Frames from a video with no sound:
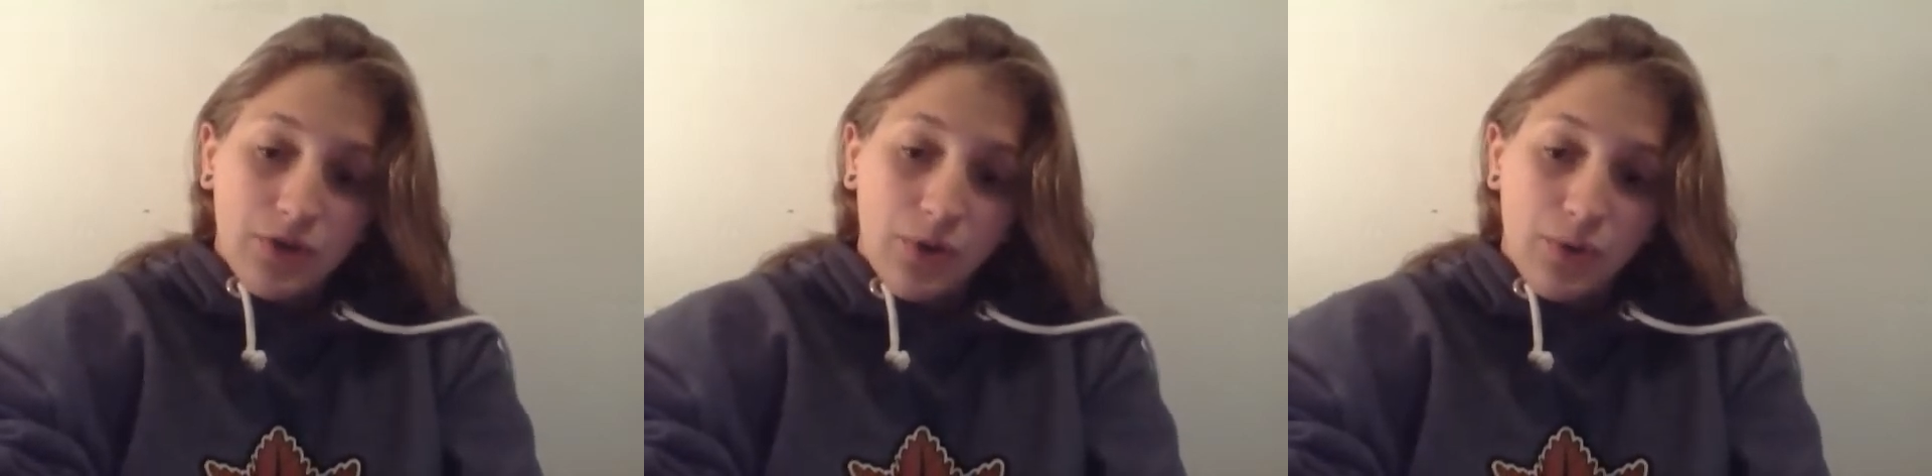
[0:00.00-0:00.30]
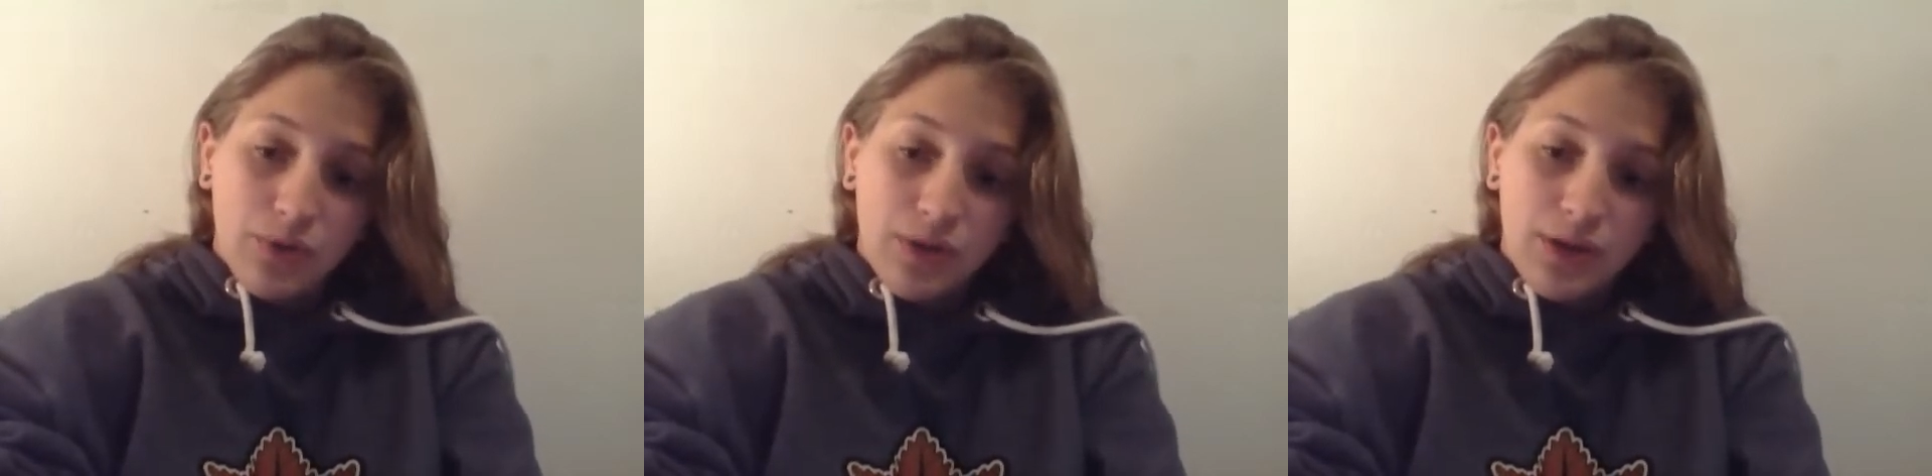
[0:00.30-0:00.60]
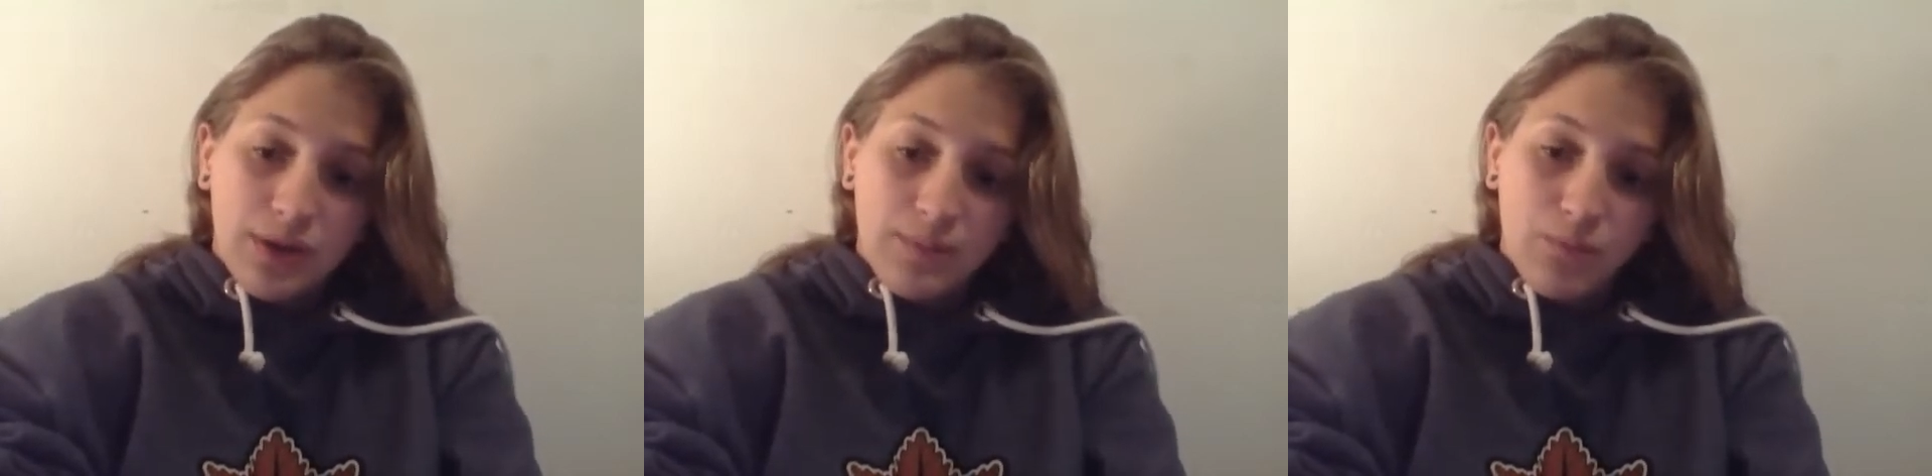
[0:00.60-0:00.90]
show
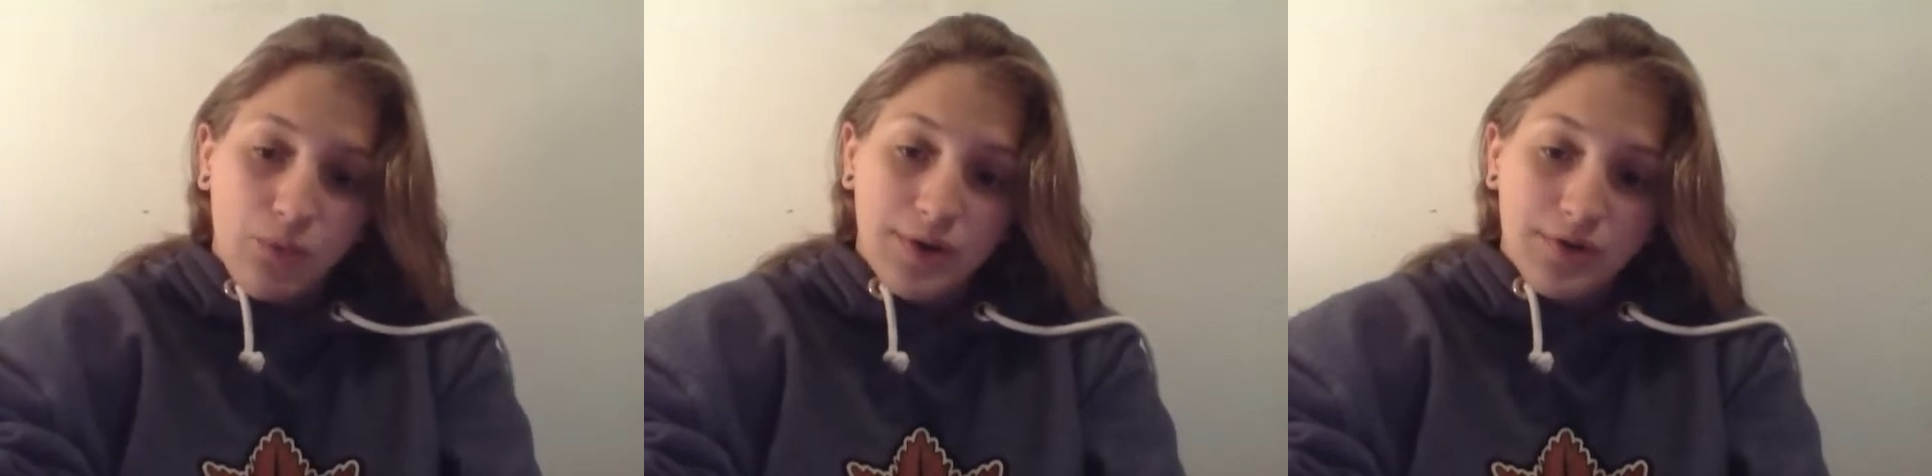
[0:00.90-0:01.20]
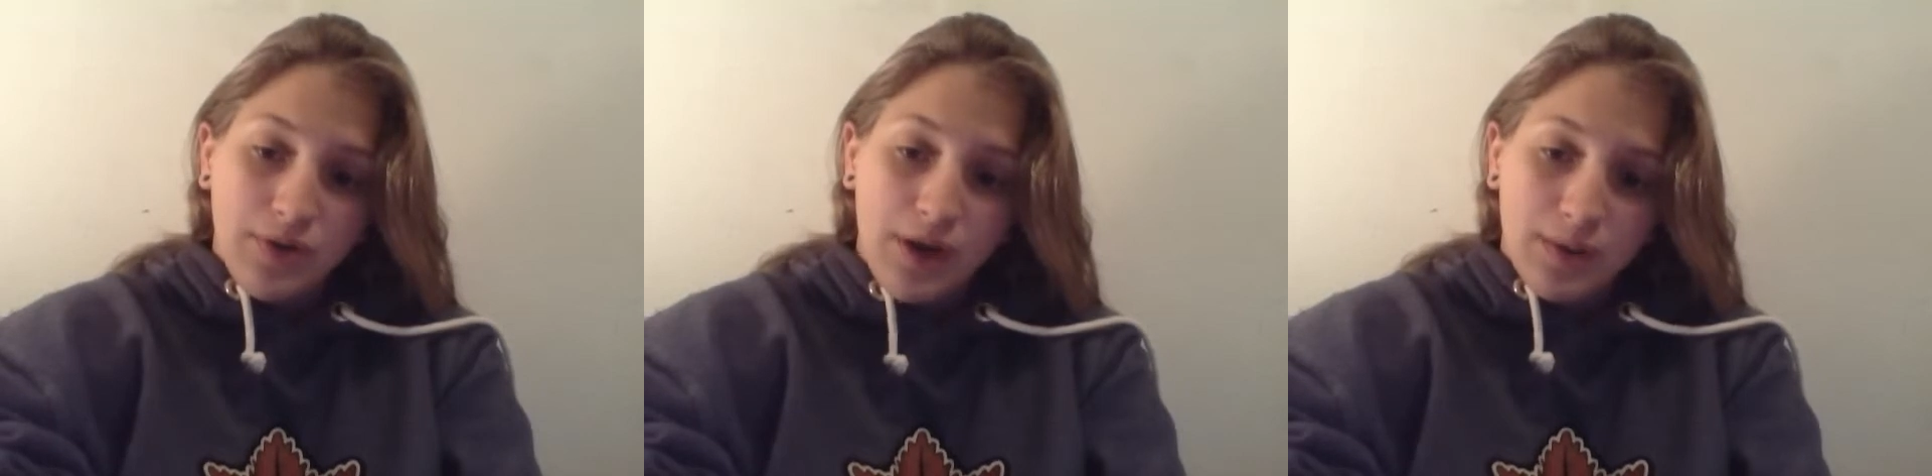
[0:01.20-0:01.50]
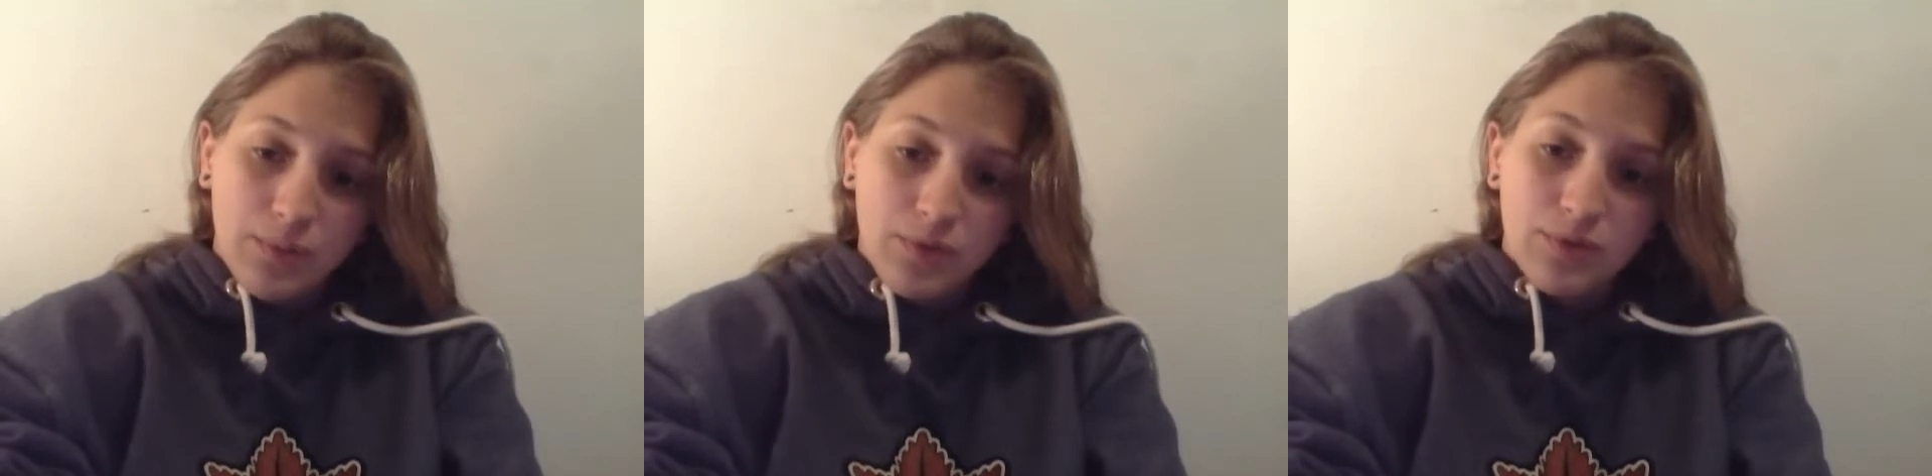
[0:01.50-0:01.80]
the praise of
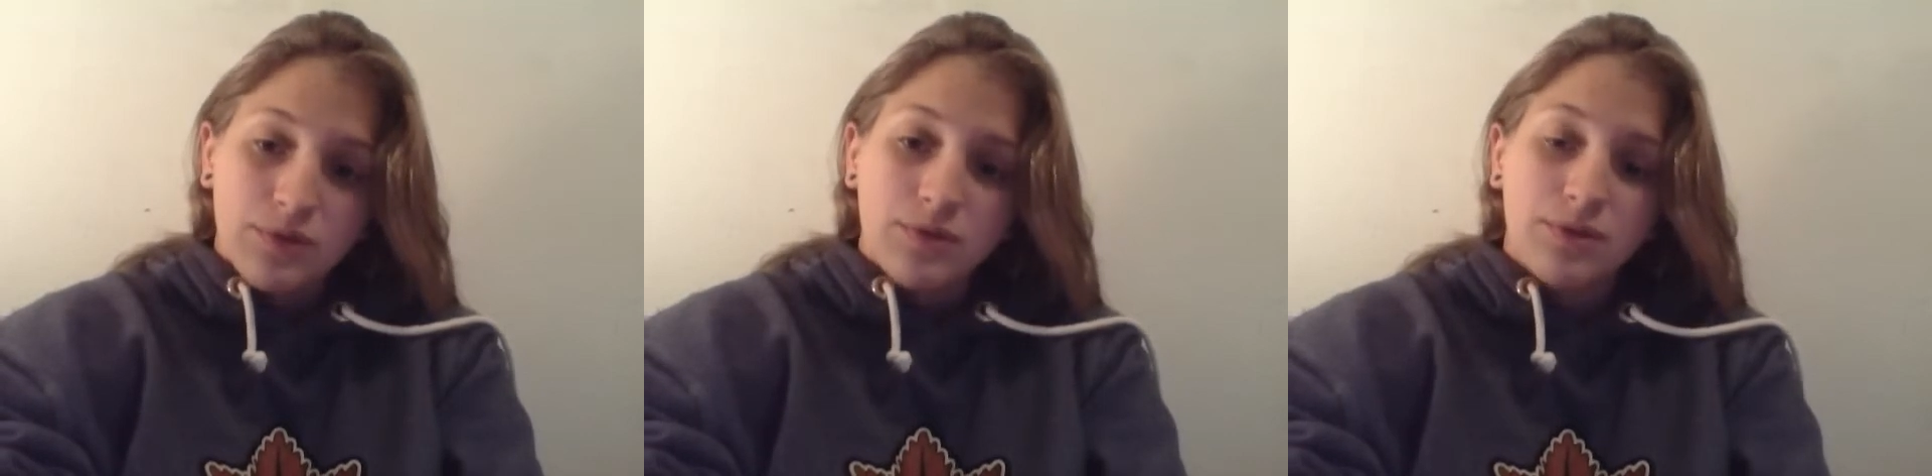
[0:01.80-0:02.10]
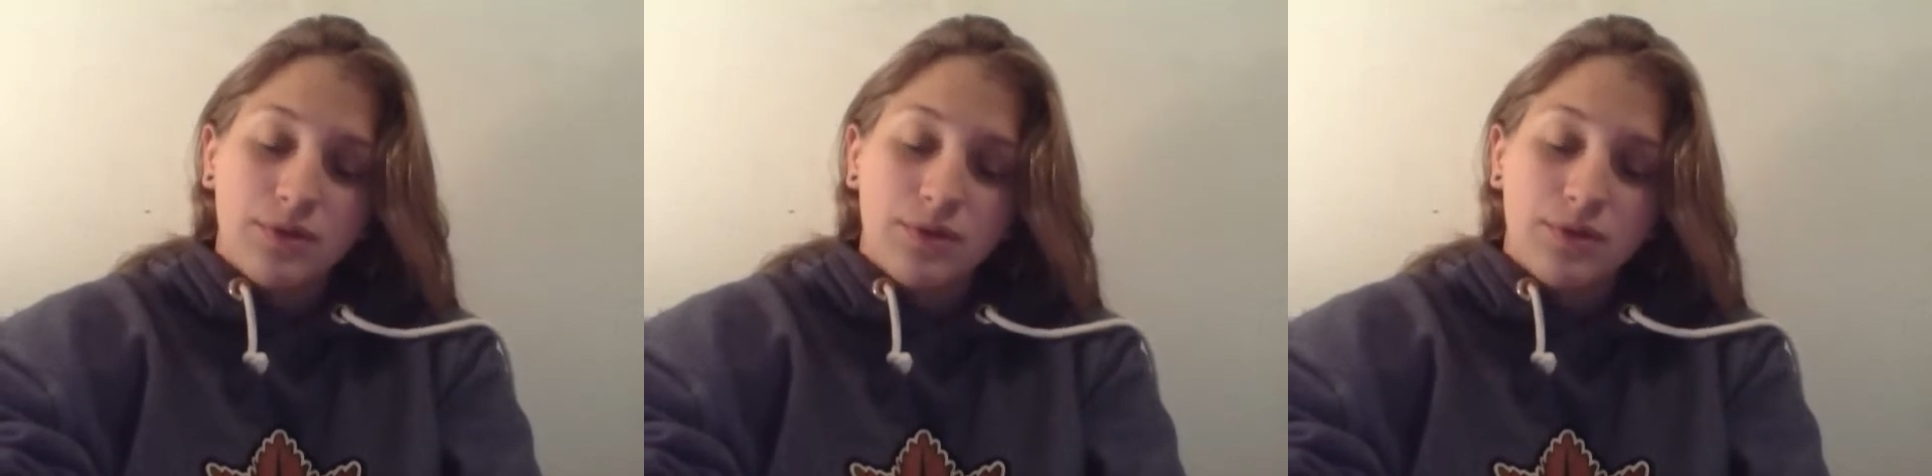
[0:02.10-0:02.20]
animals